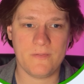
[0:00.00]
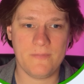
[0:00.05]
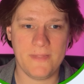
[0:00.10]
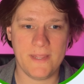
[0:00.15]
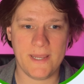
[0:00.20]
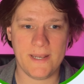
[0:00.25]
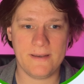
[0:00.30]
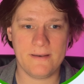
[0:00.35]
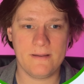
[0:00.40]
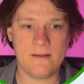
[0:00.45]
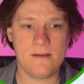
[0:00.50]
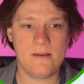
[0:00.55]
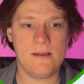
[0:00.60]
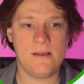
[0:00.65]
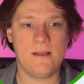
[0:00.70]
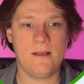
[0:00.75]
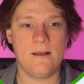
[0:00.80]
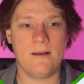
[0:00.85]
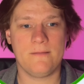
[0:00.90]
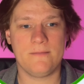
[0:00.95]
Then
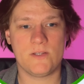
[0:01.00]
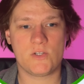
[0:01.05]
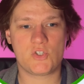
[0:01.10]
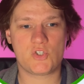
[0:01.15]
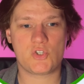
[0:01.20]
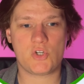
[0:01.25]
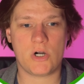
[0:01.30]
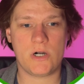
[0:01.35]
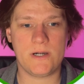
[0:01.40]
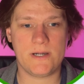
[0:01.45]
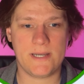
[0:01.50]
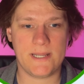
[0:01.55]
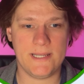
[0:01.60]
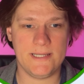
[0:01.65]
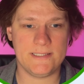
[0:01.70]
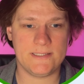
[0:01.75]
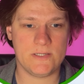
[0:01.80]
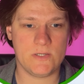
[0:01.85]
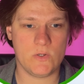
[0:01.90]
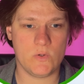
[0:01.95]
the start
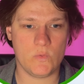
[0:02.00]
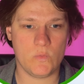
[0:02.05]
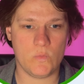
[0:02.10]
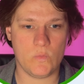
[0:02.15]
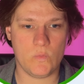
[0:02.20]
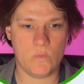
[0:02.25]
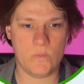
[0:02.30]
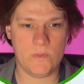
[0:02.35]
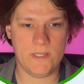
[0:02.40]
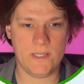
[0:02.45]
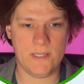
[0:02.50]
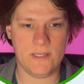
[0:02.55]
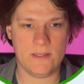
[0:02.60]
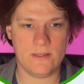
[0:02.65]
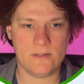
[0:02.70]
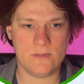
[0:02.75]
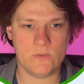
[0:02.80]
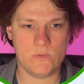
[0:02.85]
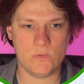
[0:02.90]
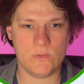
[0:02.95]
date, we
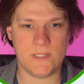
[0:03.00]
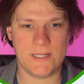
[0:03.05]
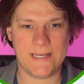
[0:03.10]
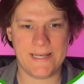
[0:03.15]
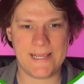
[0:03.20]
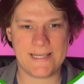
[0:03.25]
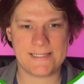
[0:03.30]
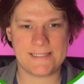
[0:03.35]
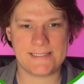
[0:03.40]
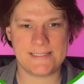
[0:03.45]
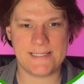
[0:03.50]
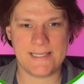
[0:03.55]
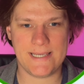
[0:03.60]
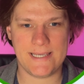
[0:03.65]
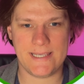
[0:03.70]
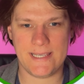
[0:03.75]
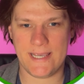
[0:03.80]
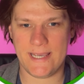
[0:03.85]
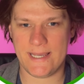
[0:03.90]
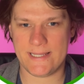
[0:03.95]
do the next
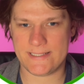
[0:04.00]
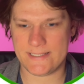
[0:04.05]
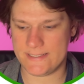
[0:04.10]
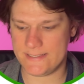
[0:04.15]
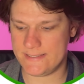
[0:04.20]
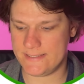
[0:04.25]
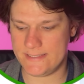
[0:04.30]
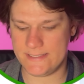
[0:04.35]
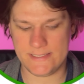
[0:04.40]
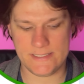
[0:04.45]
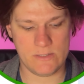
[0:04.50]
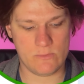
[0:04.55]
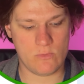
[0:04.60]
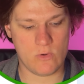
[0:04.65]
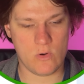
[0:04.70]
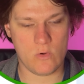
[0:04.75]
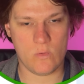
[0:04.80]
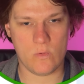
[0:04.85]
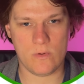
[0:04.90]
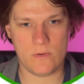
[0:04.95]
day at
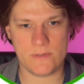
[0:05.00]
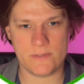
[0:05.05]
00